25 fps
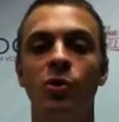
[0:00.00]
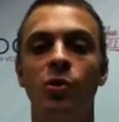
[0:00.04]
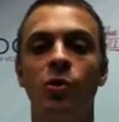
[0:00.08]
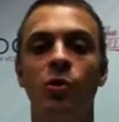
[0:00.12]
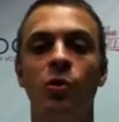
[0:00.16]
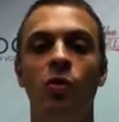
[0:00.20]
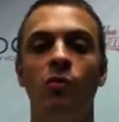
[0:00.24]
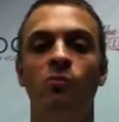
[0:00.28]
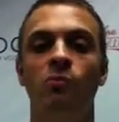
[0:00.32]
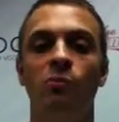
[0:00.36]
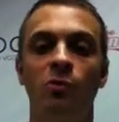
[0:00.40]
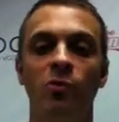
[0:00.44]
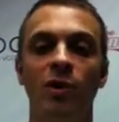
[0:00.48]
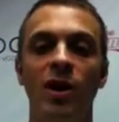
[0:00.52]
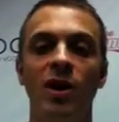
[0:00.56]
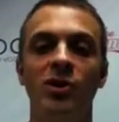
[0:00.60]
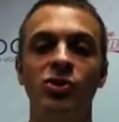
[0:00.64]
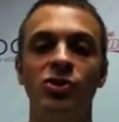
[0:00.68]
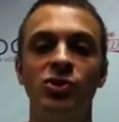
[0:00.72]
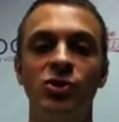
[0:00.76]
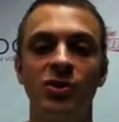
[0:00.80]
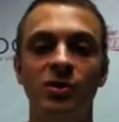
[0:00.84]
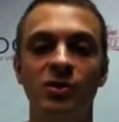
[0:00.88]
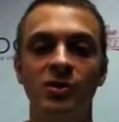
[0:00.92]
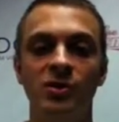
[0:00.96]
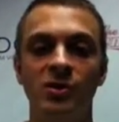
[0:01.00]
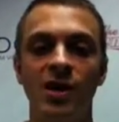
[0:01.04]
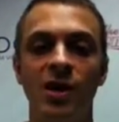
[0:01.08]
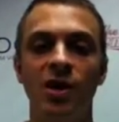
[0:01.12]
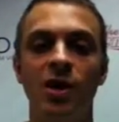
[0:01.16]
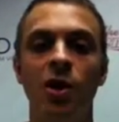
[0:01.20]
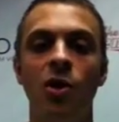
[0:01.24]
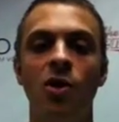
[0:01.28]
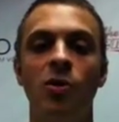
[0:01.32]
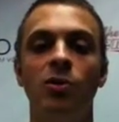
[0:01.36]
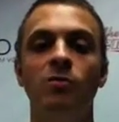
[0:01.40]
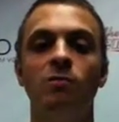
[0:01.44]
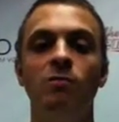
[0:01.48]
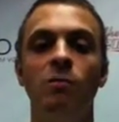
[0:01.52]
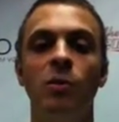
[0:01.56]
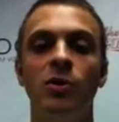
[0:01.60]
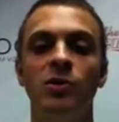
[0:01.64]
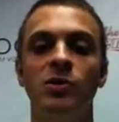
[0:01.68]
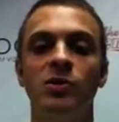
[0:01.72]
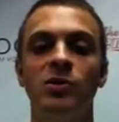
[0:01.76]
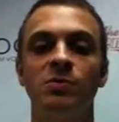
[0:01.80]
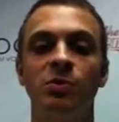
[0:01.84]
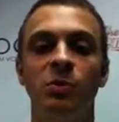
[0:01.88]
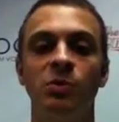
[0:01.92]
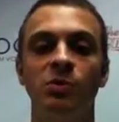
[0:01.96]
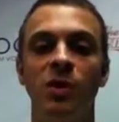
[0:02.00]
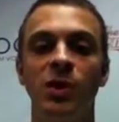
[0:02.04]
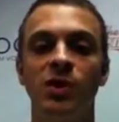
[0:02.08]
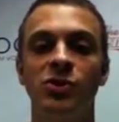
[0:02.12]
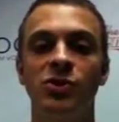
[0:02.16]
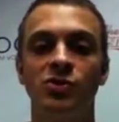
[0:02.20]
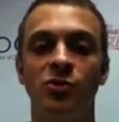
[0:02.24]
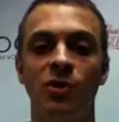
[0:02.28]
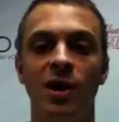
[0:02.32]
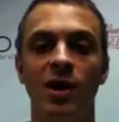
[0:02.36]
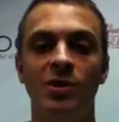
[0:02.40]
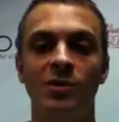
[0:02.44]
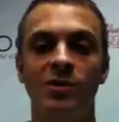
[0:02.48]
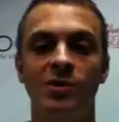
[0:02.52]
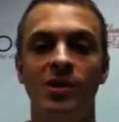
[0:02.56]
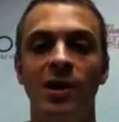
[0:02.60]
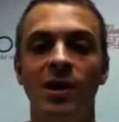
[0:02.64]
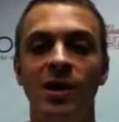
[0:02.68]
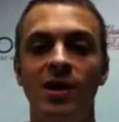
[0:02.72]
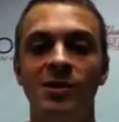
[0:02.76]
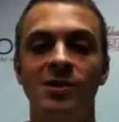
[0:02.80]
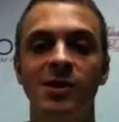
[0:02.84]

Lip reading: corporations that own multiple restaurants,